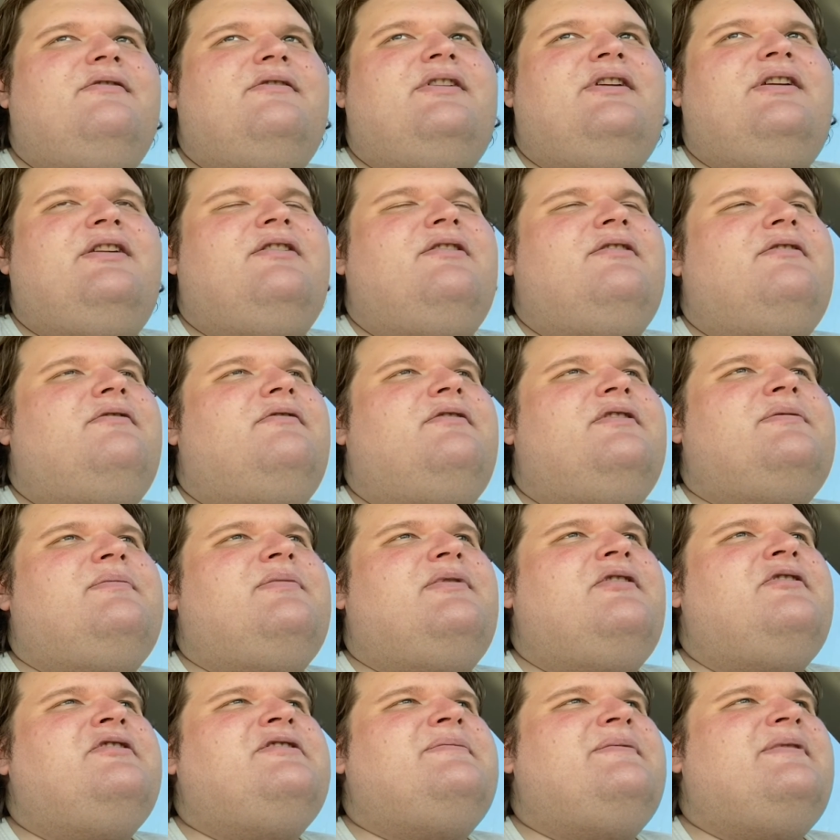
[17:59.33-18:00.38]
you know, what
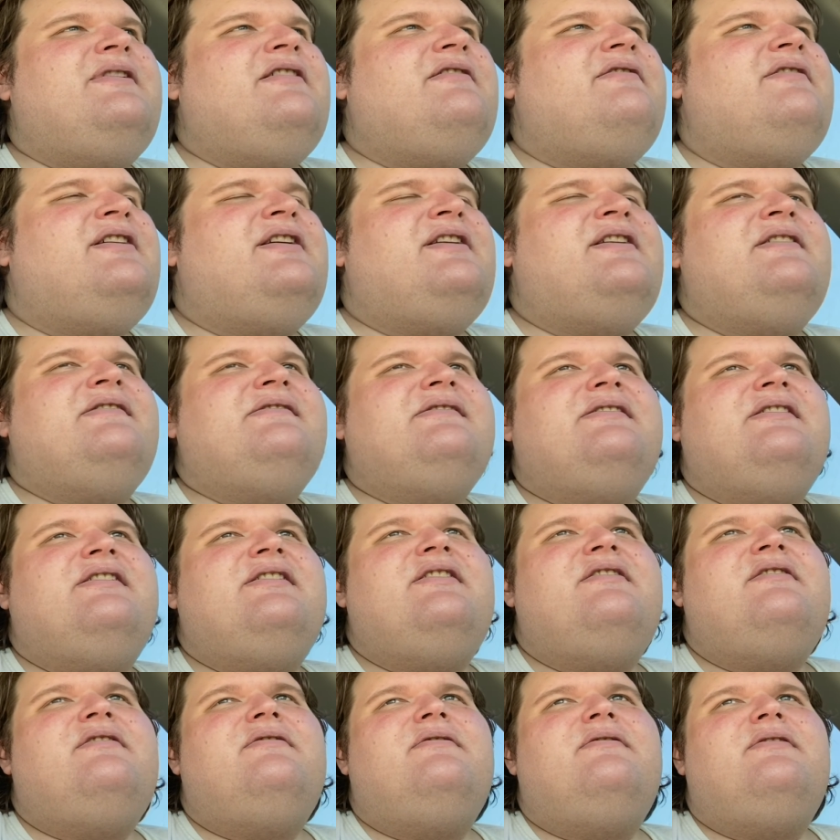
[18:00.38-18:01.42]
blows me away is, like,